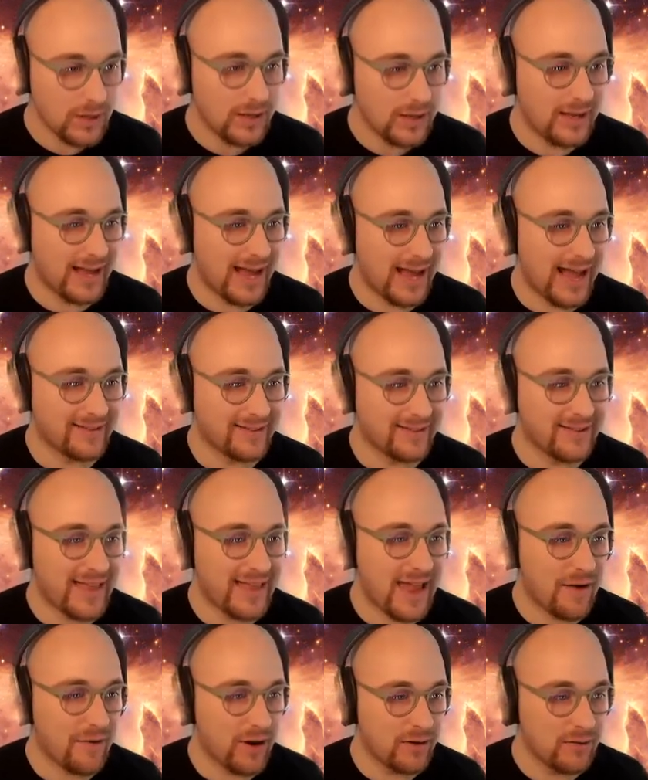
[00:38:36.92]
It has an
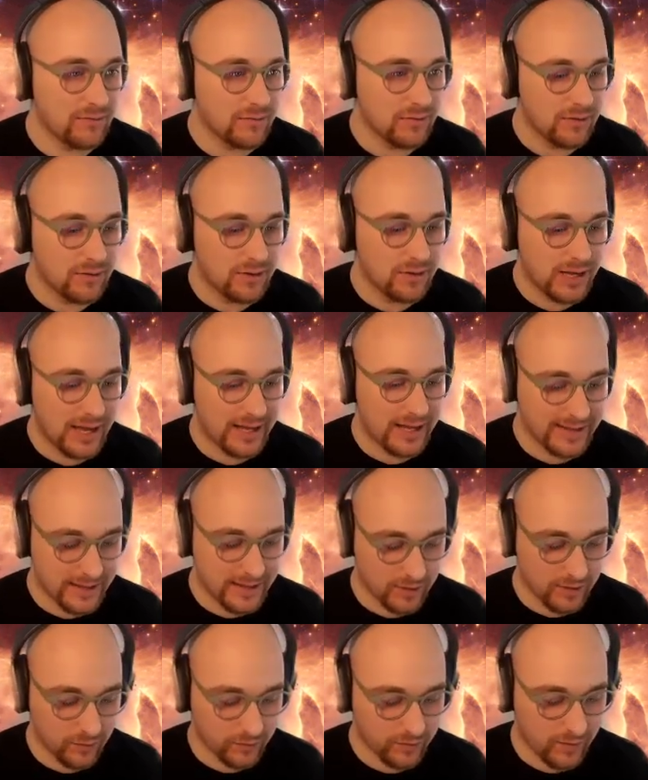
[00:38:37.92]
error, and then
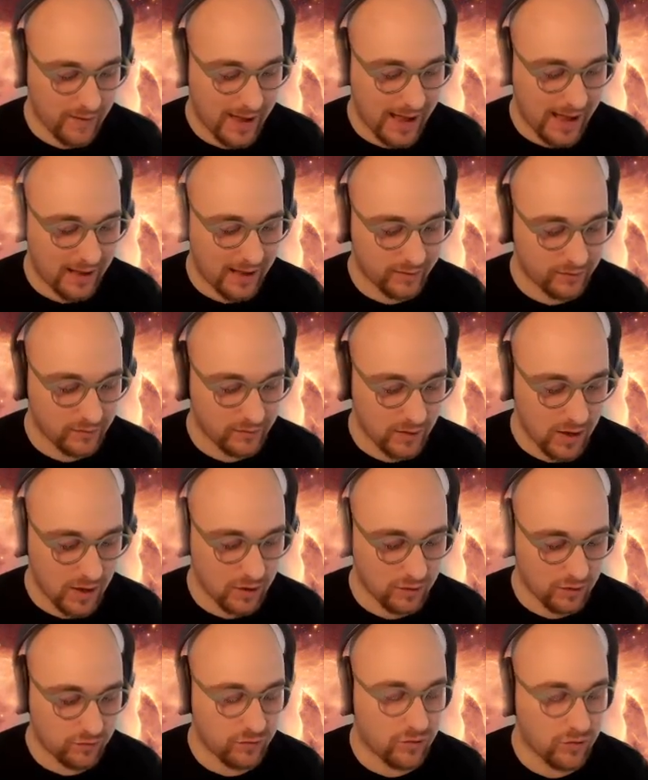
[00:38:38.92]
it also has
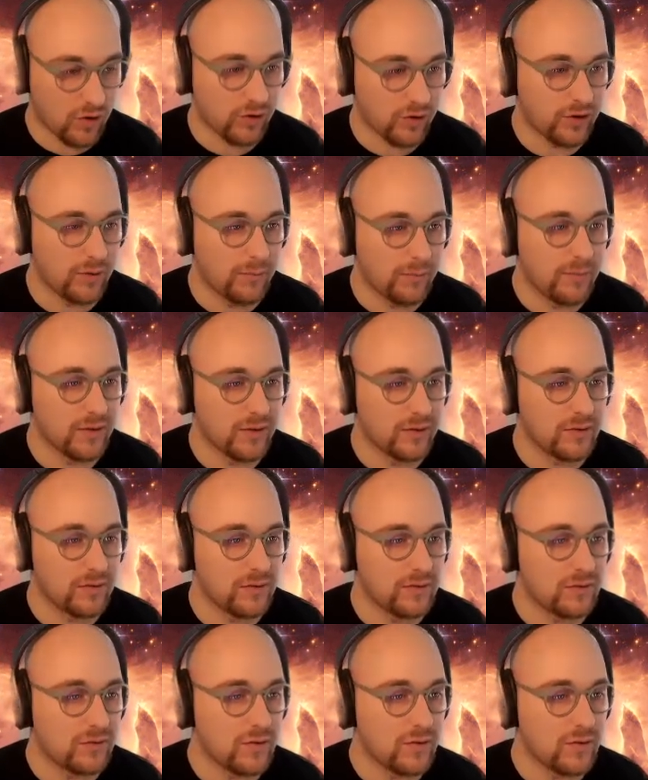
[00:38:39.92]
documents.